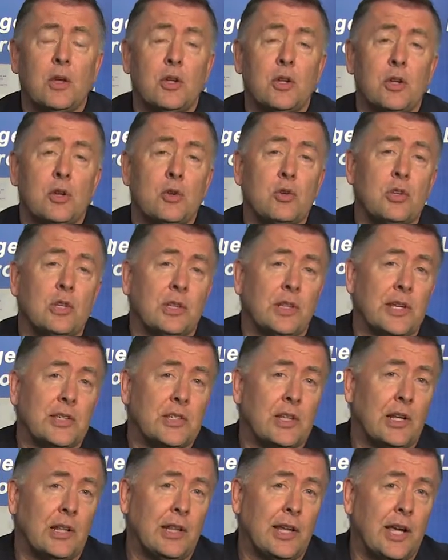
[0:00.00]
You're using less
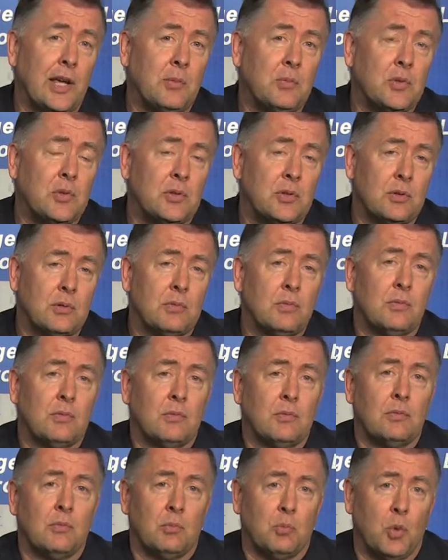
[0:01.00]
clamps,
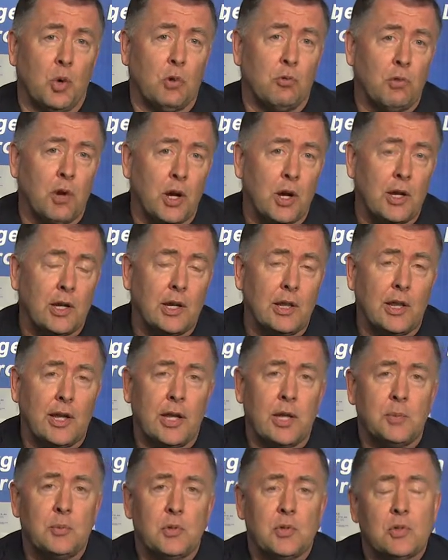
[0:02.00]
more rugged
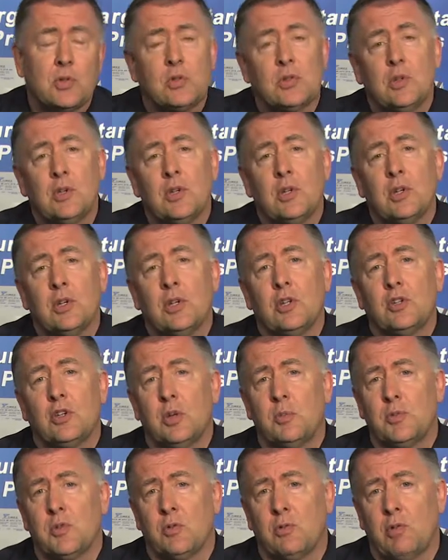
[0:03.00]
clamps. In
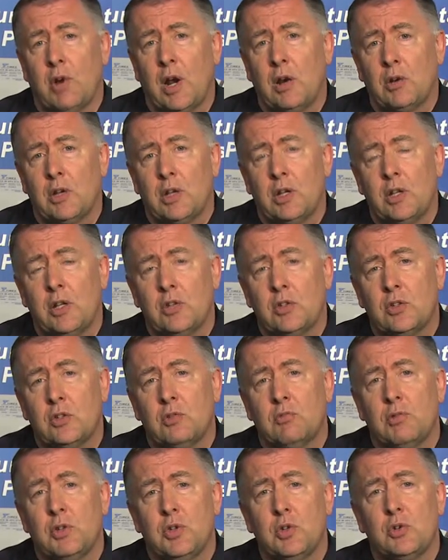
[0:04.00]
terms of ground
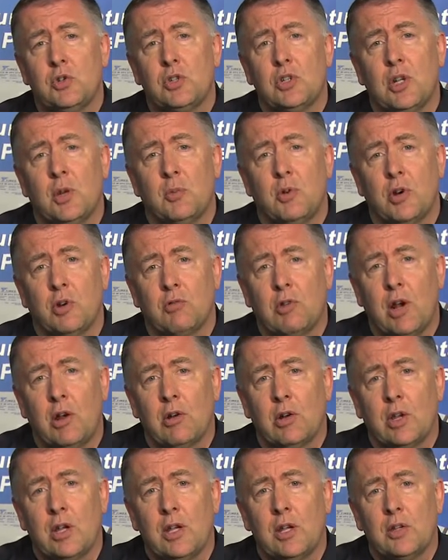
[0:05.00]
kits, reduce the number of
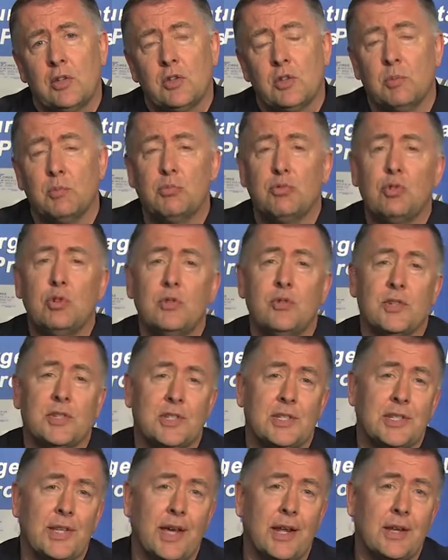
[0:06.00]
ground kits, improve
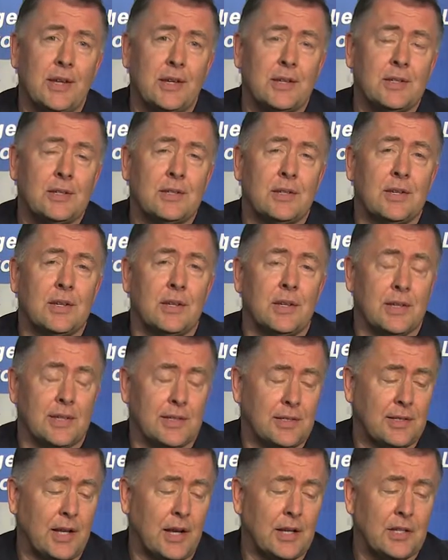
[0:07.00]
aesthetics.
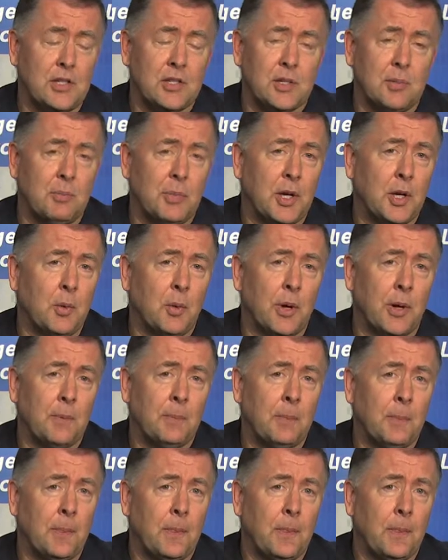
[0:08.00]
Aesthetics is a big one.